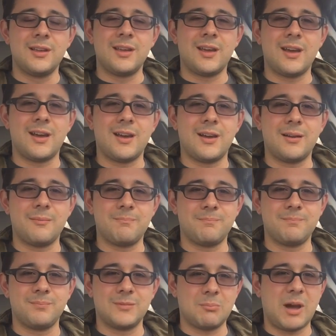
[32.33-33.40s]

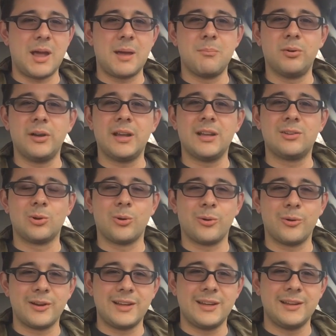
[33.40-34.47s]
My
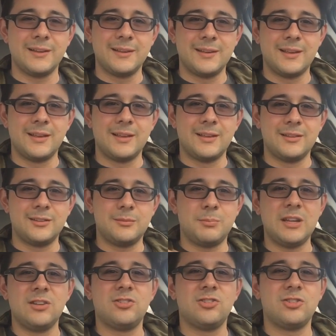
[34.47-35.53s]
obligatory
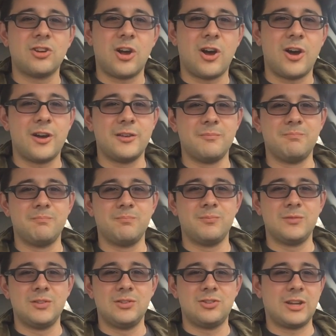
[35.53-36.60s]
speech on
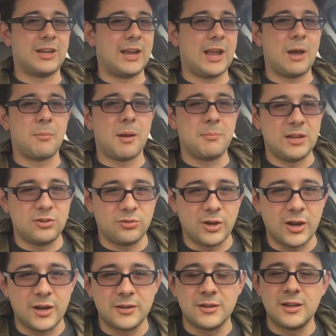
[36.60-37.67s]
checking out my
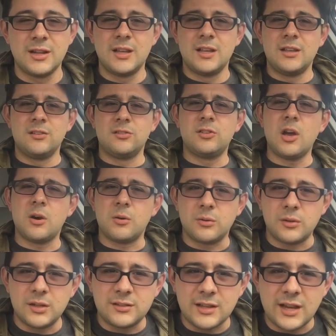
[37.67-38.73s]
Patreon. So
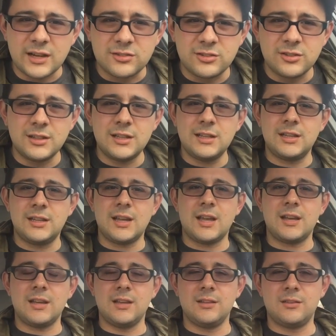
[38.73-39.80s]
let's actually
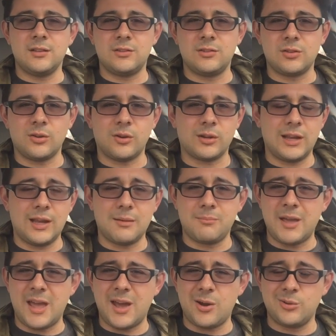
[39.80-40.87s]
get into talking
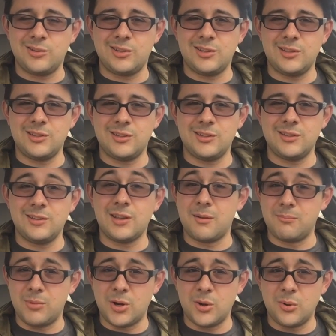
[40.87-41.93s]
about
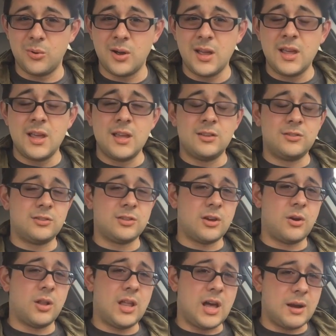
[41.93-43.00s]
Dumbo.
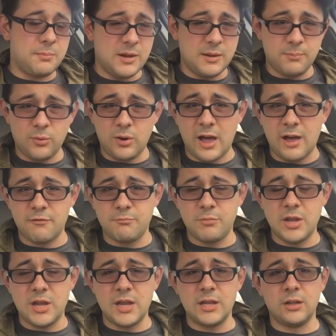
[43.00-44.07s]
So a lot of people have
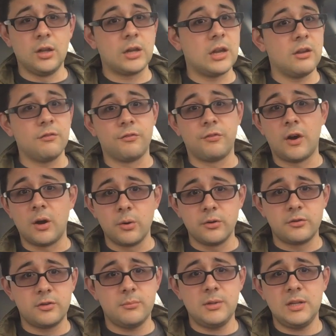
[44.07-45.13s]
been looking
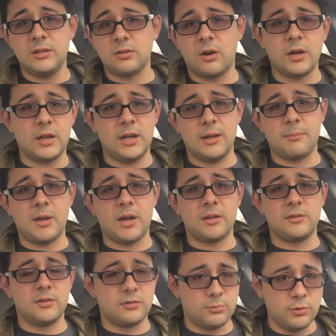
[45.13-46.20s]
forward to me talking
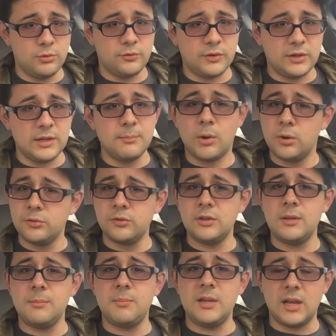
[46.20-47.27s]
about this movie,
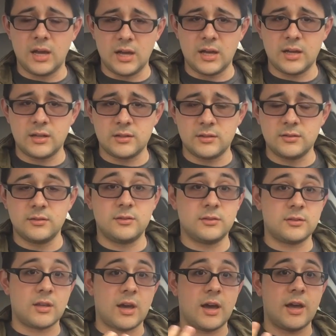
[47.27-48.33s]
mostly
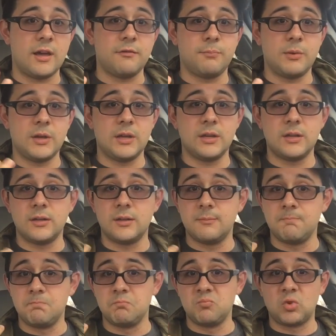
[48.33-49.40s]
because I've been
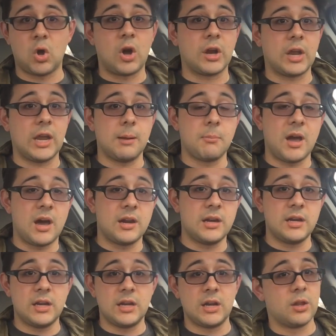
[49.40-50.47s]
talking about
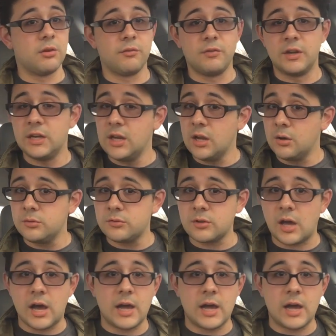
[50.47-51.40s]
it in other videos.